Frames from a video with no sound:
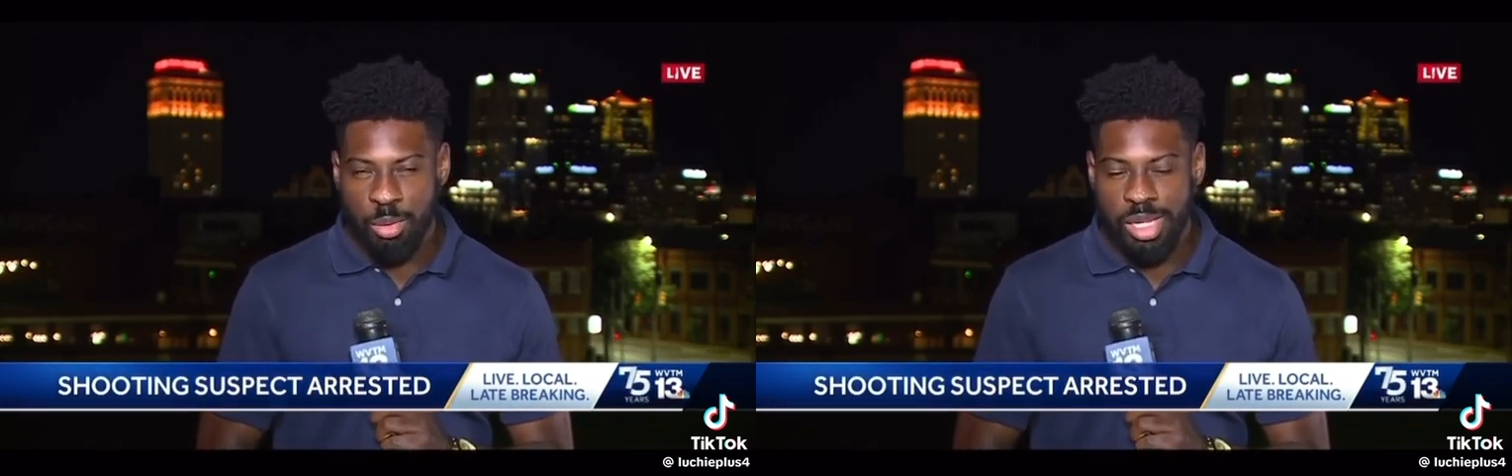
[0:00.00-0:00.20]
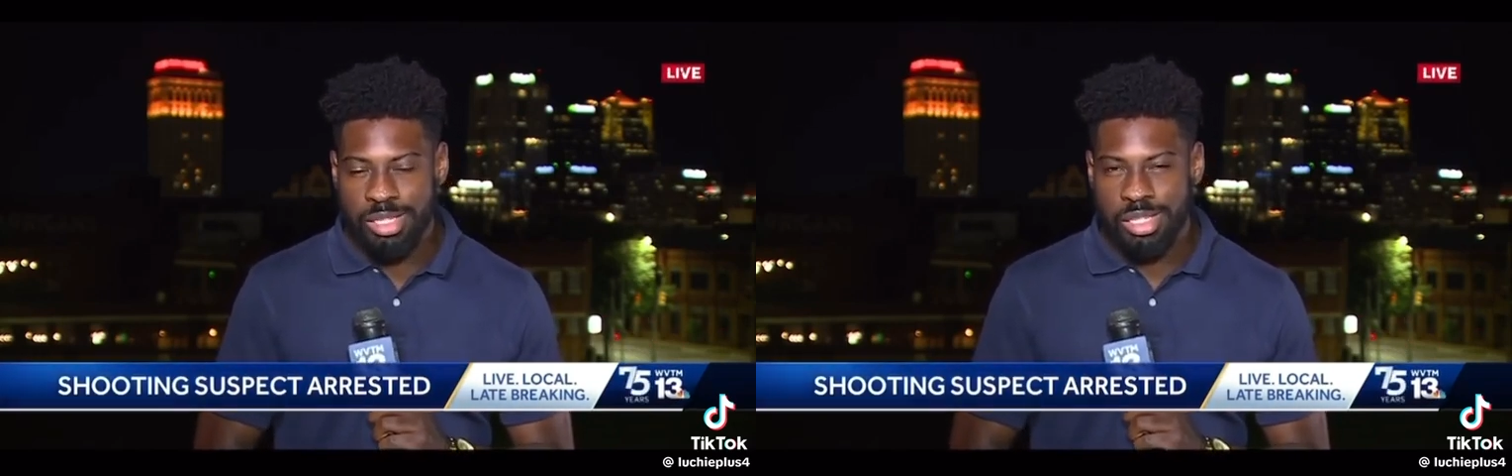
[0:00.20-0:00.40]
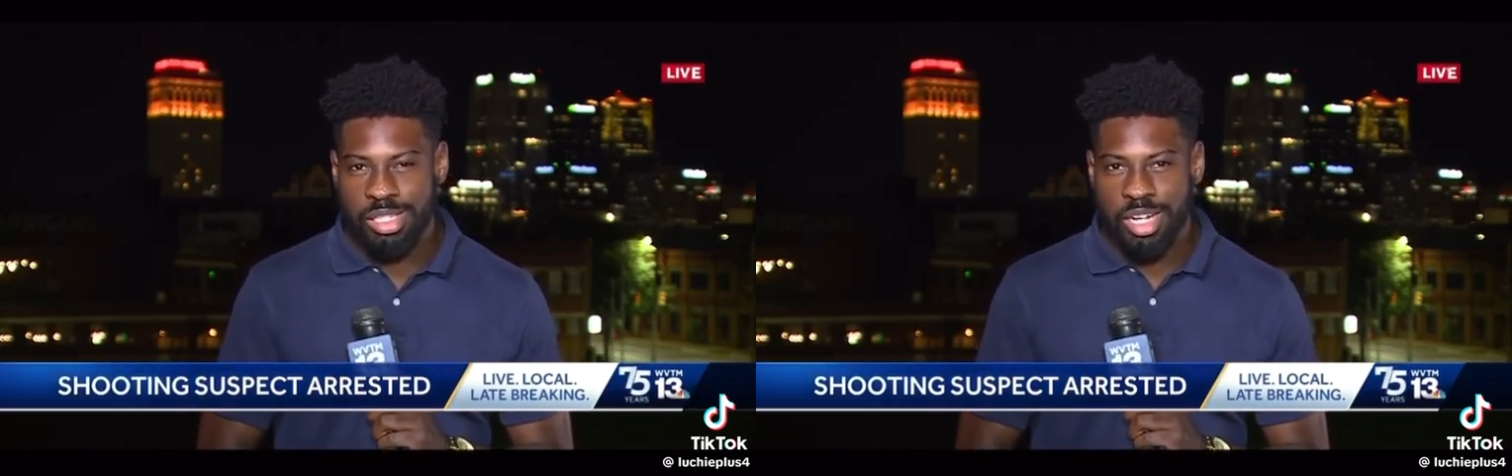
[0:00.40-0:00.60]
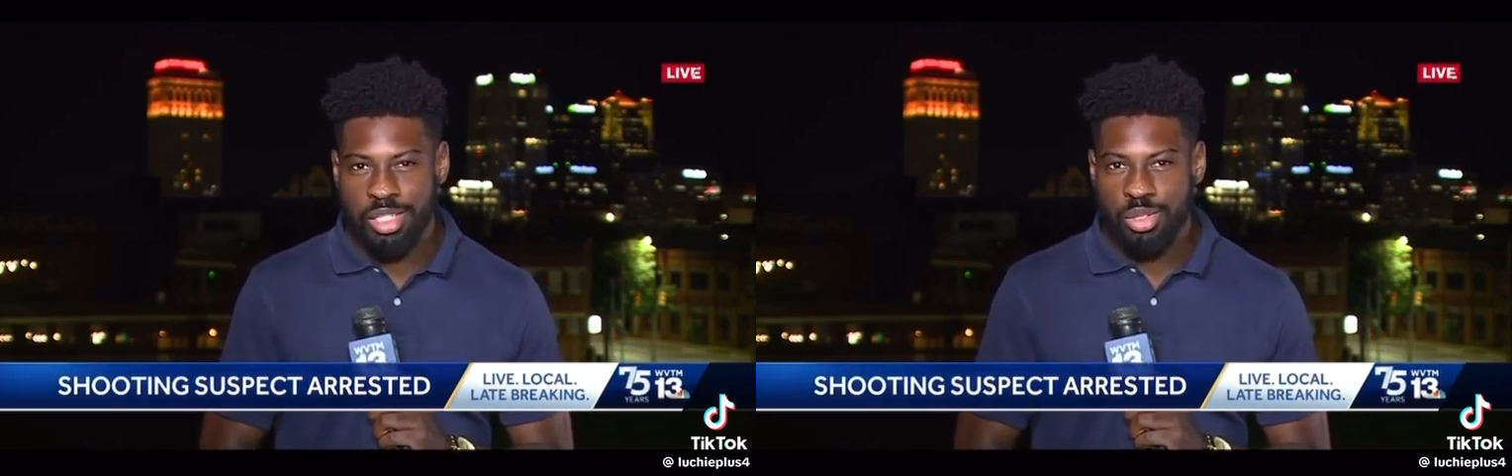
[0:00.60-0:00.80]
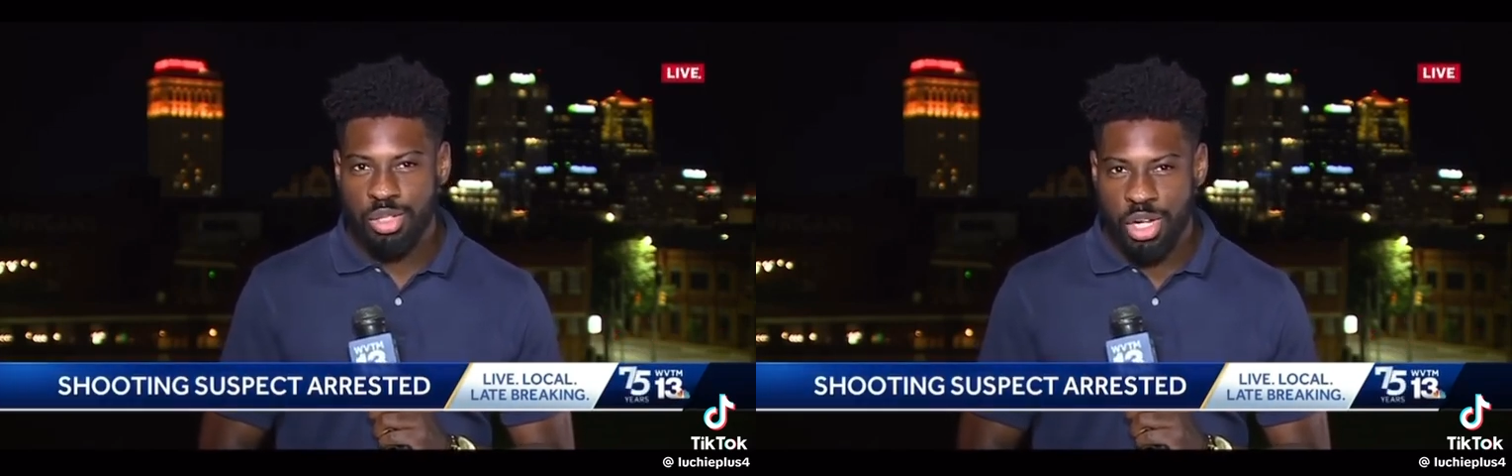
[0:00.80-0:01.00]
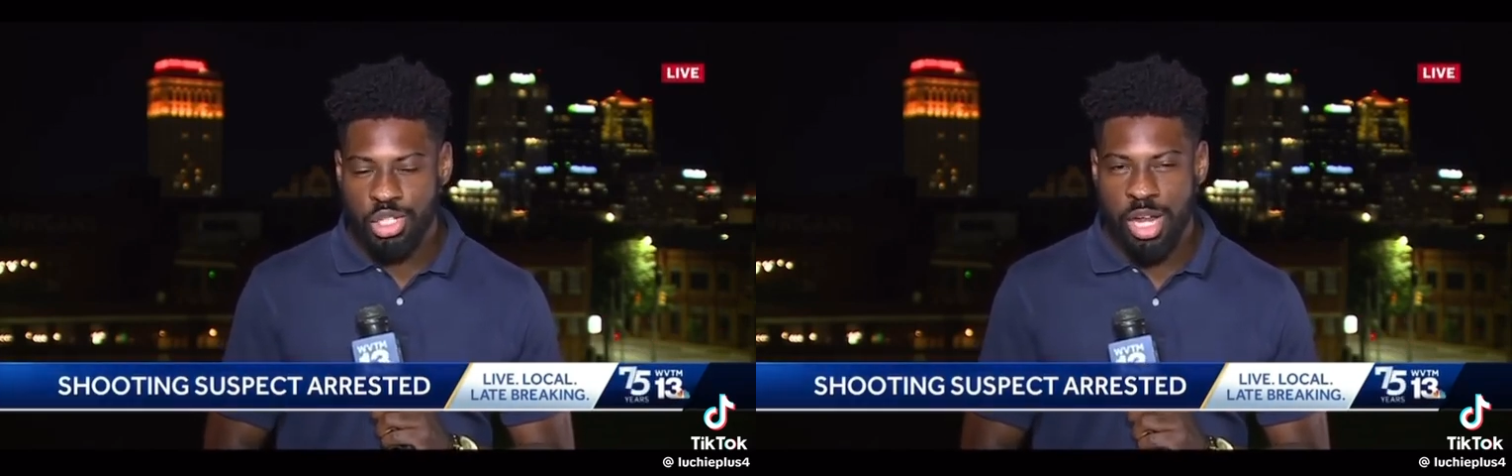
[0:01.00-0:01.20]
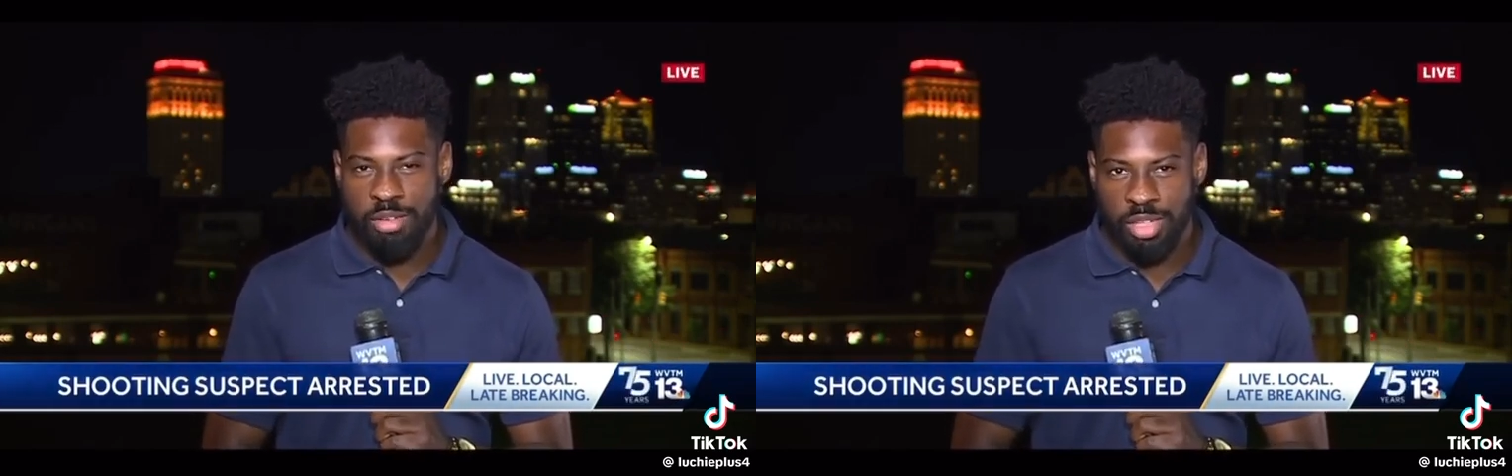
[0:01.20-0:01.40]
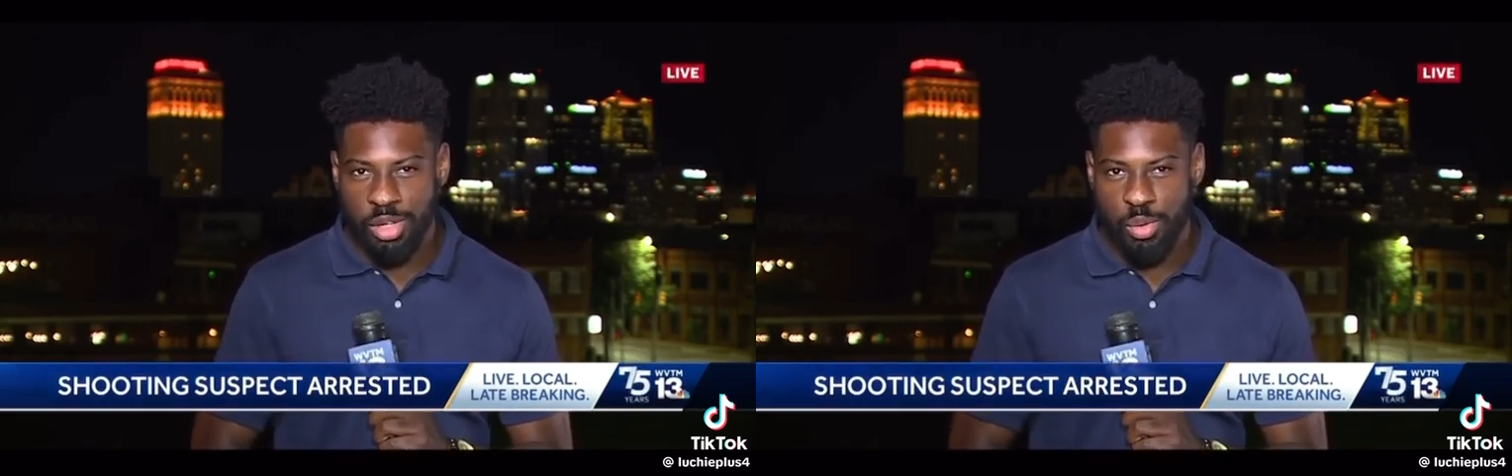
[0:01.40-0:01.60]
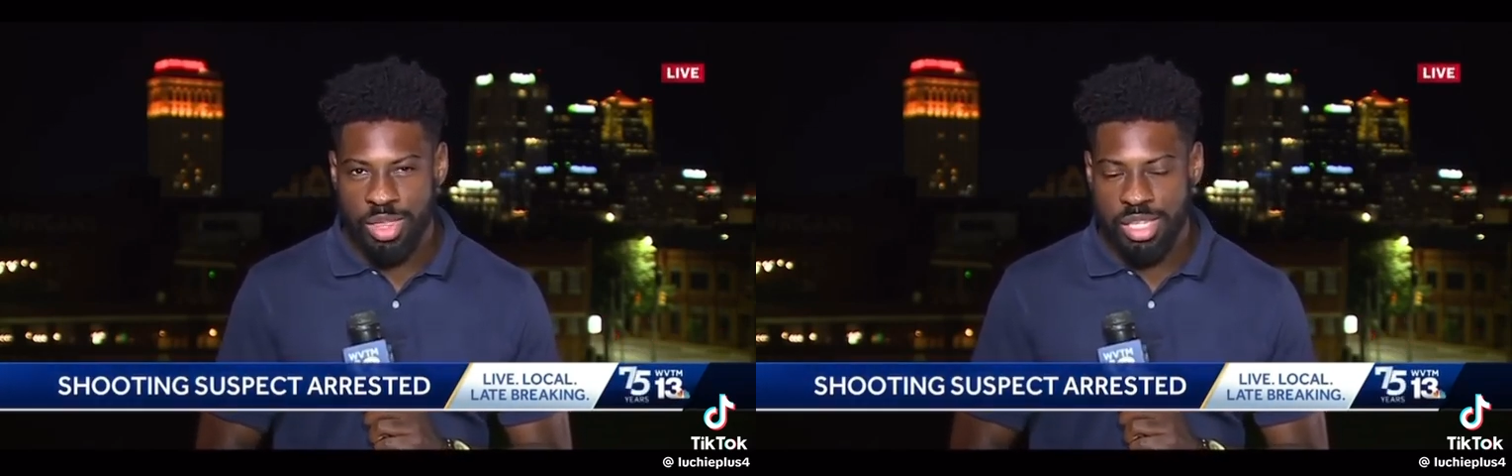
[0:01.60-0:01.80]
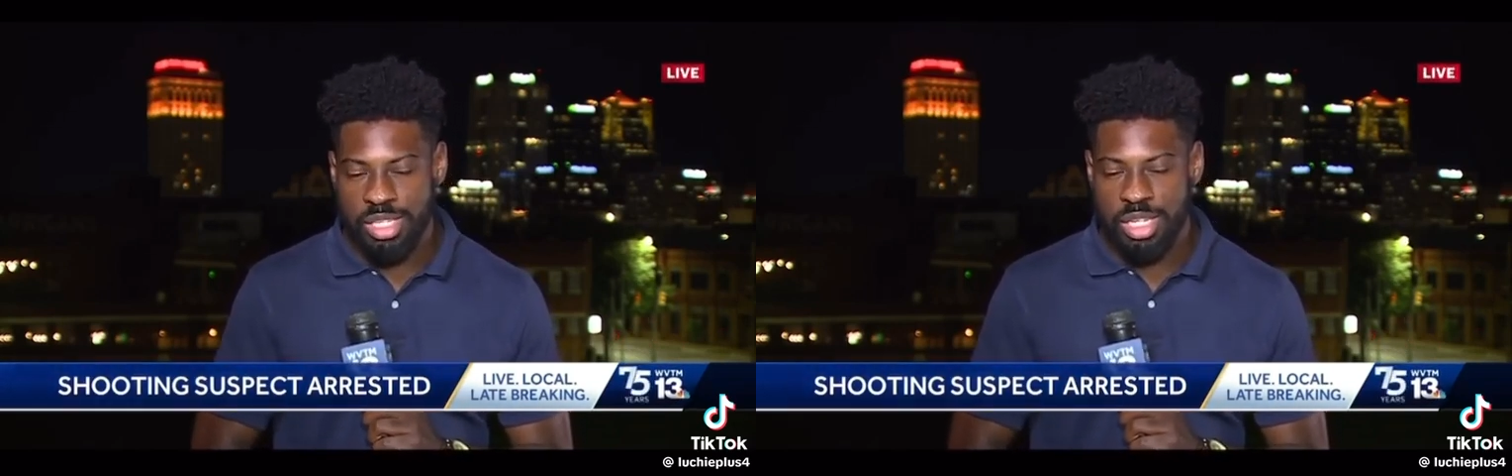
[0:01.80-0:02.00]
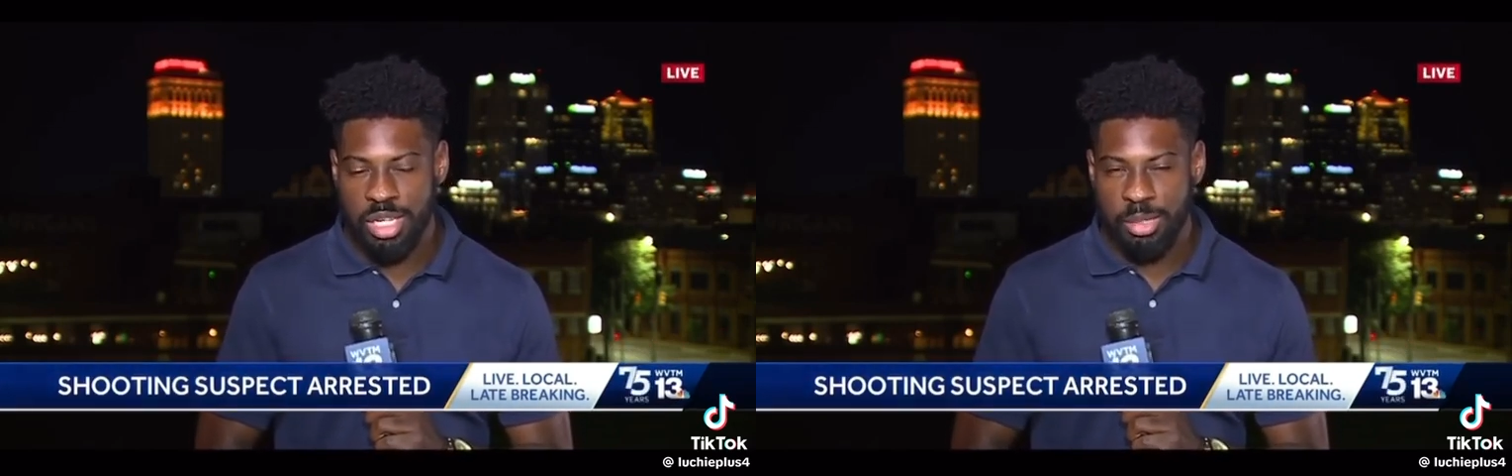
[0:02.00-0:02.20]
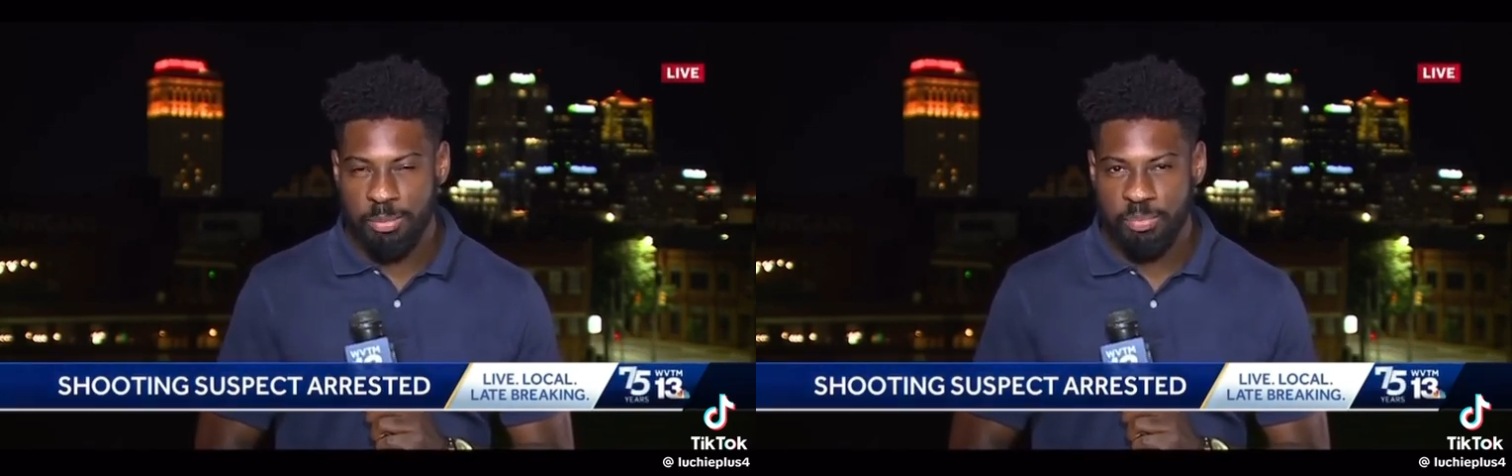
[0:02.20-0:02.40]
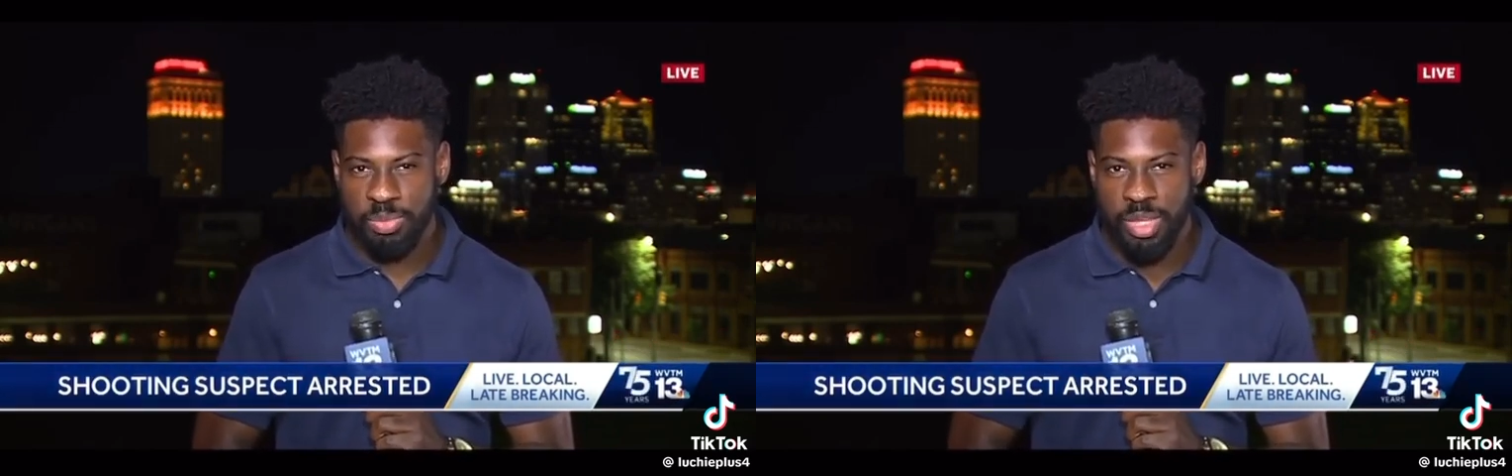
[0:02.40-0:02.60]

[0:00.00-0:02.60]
where he's excited to start traveling with his team.